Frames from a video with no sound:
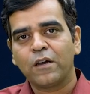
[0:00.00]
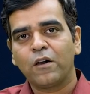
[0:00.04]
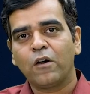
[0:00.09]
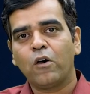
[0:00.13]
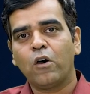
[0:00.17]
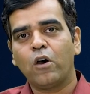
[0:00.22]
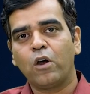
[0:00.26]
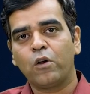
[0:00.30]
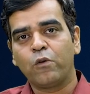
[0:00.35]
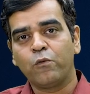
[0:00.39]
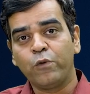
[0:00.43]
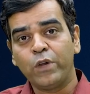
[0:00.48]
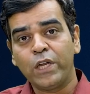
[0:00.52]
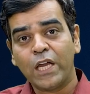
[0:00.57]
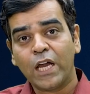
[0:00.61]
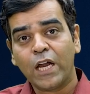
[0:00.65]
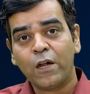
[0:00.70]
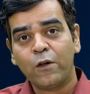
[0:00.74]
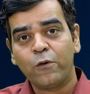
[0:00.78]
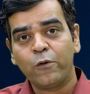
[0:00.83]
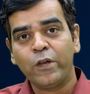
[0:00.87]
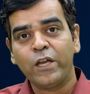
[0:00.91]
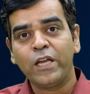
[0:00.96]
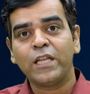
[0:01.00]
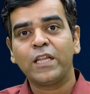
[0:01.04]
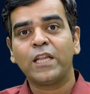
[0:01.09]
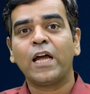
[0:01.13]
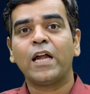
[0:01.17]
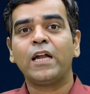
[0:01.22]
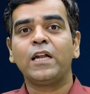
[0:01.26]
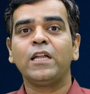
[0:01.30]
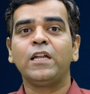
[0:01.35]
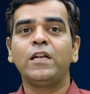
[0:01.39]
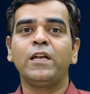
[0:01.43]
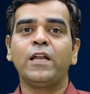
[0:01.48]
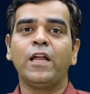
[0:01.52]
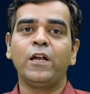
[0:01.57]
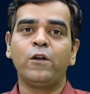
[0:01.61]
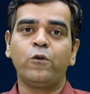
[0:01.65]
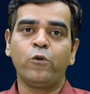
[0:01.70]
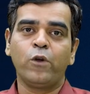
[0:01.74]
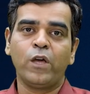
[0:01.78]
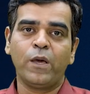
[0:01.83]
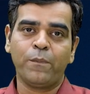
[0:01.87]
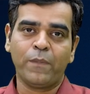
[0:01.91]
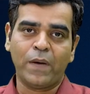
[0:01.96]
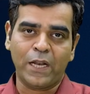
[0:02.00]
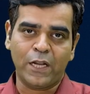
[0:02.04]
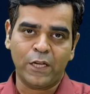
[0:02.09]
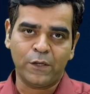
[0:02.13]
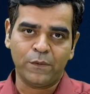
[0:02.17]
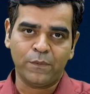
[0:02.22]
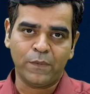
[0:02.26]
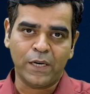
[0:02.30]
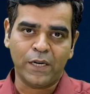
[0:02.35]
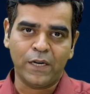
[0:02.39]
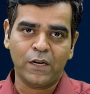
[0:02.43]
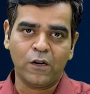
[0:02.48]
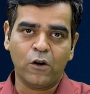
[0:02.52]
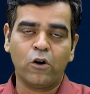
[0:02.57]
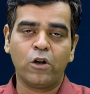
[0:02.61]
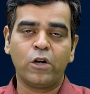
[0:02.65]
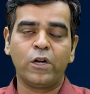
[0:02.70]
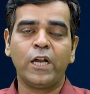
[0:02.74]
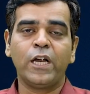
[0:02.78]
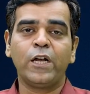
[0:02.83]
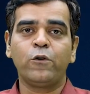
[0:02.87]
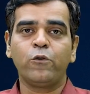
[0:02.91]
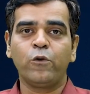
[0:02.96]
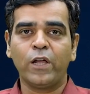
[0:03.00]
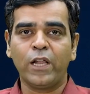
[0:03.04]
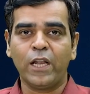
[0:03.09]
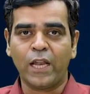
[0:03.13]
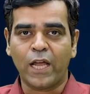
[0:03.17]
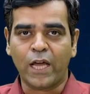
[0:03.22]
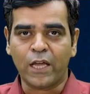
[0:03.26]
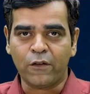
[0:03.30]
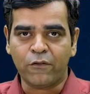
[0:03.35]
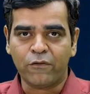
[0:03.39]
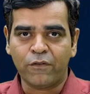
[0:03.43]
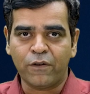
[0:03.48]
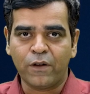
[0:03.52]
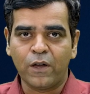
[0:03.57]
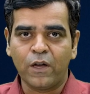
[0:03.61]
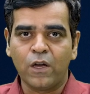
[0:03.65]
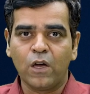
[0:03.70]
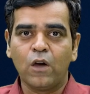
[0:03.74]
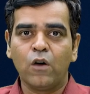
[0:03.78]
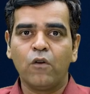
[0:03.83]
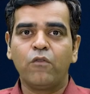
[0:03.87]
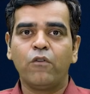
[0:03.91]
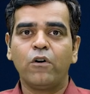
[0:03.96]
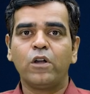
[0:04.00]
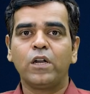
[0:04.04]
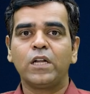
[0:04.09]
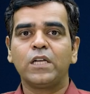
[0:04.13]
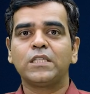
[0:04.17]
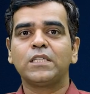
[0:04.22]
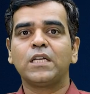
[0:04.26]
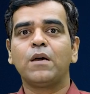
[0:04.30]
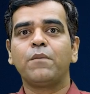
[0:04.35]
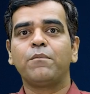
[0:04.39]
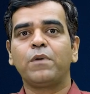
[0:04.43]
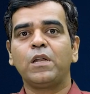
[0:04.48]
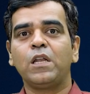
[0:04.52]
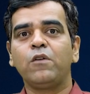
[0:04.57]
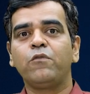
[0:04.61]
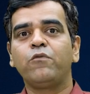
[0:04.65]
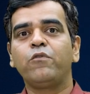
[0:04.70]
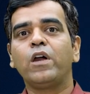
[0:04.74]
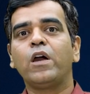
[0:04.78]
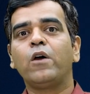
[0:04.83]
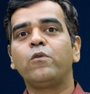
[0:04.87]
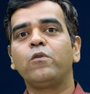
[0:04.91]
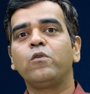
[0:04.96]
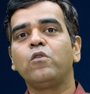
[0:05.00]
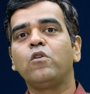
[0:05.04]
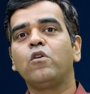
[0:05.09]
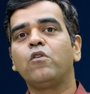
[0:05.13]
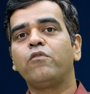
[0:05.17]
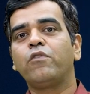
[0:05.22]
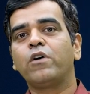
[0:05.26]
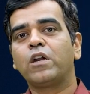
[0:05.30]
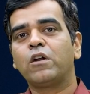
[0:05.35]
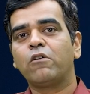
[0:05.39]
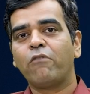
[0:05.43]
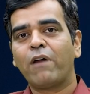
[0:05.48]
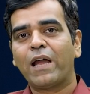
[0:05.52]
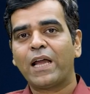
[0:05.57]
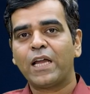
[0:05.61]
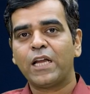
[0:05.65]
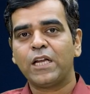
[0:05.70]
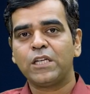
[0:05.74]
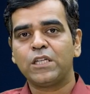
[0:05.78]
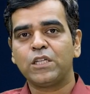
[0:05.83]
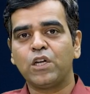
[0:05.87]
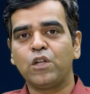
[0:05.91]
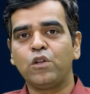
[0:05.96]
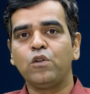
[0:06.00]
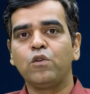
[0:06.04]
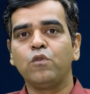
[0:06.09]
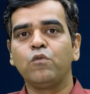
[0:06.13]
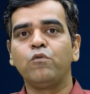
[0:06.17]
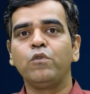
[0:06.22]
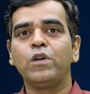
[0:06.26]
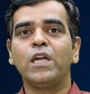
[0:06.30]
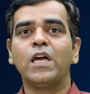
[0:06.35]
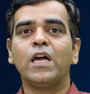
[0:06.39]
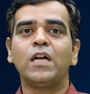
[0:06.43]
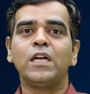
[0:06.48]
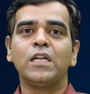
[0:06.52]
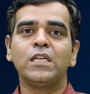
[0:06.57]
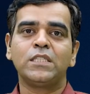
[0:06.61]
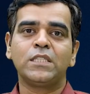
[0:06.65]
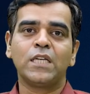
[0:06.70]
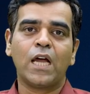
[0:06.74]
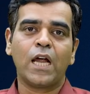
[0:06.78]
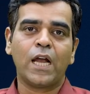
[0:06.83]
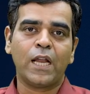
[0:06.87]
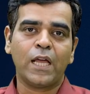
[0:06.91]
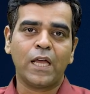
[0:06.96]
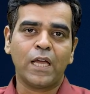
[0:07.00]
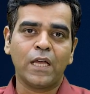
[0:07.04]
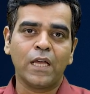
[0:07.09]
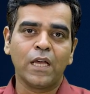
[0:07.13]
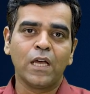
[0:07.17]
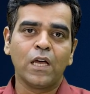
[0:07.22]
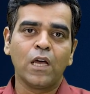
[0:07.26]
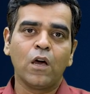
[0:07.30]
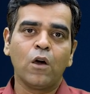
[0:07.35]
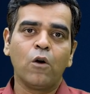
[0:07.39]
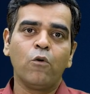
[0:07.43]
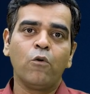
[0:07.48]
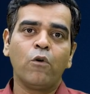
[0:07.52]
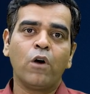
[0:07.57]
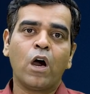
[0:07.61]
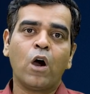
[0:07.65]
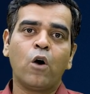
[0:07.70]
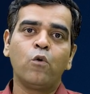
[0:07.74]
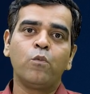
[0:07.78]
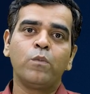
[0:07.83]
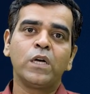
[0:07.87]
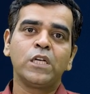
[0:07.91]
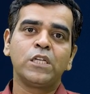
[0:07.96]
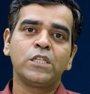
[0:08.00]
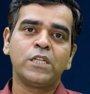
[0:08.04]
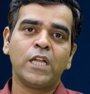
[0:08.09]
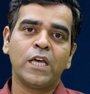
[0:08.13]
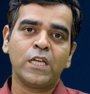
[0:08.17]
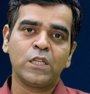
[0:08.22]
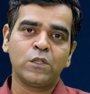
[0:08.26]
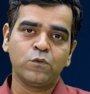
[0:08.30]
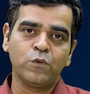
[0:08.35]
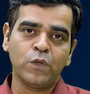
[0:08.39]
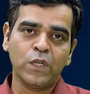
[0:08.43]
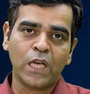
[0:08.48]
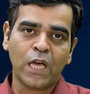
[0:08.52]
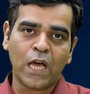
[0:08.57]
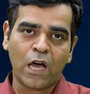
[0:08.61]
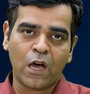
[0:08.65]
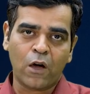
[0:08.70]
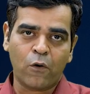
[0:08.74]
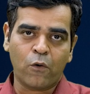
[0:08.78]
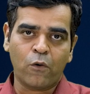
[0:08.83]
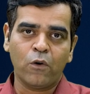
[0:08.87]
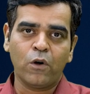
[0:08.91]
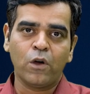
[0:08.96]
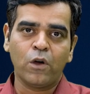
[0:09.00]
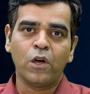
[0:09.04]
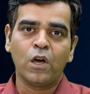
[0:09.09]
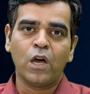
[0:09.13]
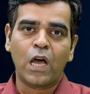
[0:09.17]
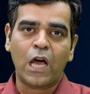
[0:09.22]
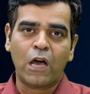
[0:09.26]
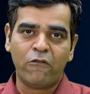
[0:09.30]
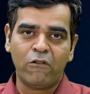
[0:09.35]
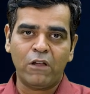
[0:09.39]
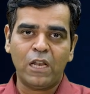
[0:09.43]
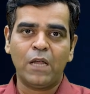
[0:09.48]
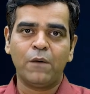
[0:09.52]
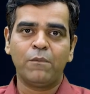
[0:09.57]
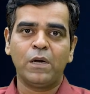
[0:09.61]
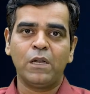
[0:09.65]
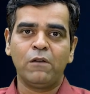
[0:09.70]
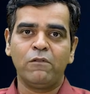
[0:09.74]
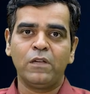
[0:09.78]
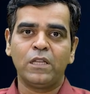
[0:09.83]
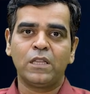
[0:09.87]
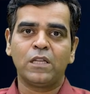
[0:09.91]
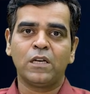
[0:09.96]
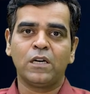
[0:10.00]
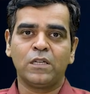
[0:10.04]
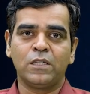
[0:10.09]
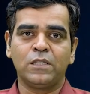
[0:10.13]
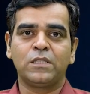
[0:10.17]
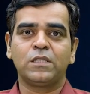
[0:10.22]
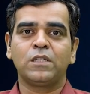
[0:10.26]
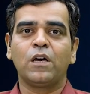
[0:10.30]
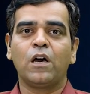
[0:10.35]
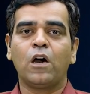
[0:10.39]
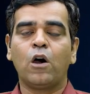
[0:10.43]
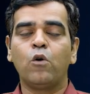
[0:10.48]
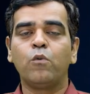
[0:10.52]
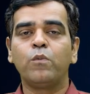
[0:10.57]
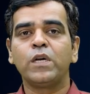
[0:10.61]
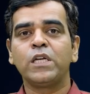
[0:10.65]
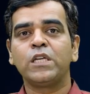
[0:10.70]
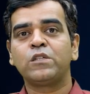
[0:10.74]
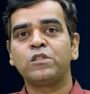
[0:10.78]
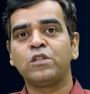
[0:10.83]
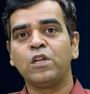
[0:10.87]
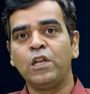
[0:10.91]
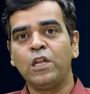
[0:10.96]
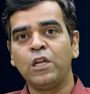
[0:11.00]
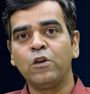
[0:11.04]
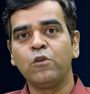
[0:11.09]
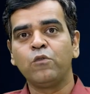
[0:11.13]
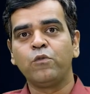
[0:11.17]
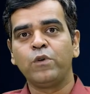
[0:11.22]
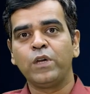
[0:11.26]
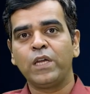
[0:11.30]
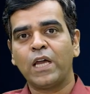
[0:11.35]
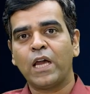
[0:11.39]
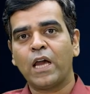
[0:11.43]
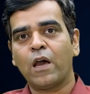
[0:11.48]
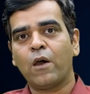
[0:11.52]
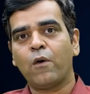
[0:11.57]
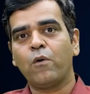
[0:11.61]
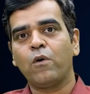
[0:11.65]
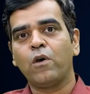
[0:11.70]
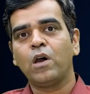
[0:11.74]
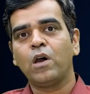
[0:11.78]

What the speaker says: or we are doing that in day-to-day management or day-to-day life. For example, if we have to go for a vacation, we are deciding how much days we have available with us, how much leave we have,